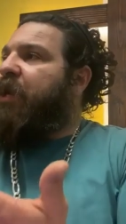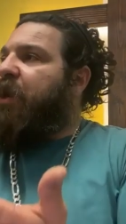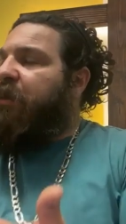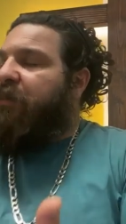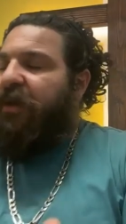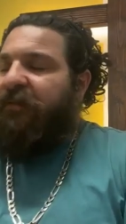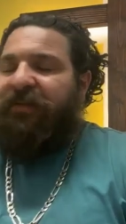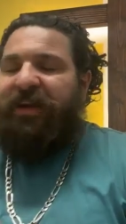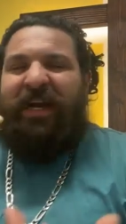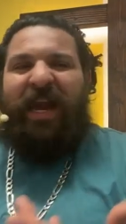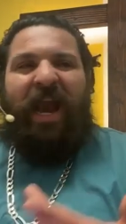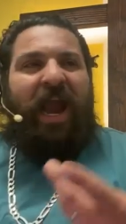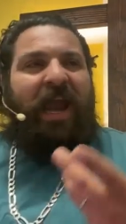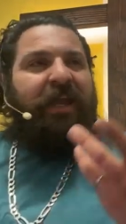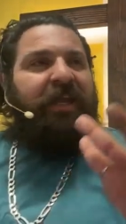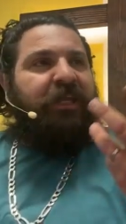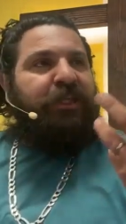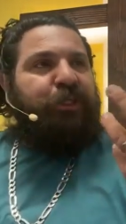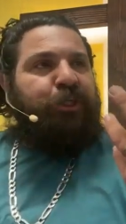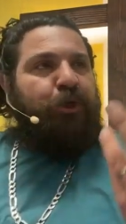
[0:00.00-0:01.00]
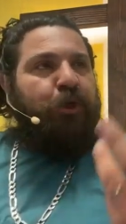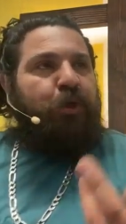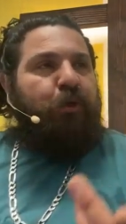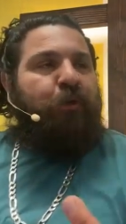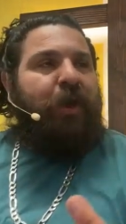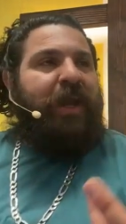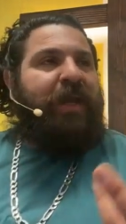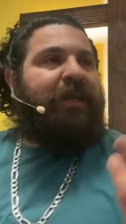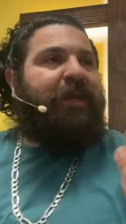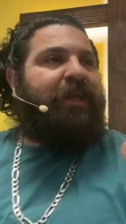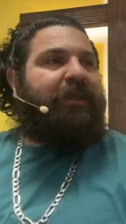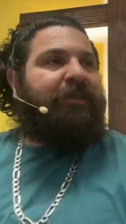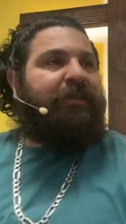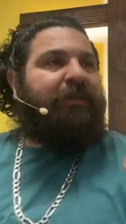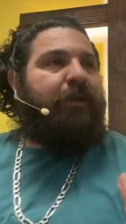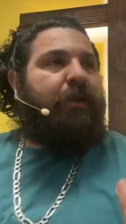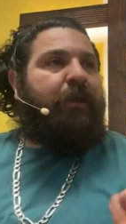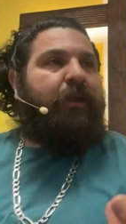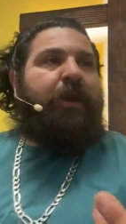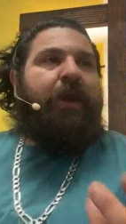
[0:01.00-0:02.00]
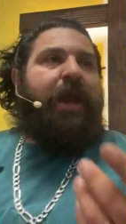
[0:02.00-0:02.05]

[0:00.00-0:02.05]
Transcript: your loving kindness, your greatness,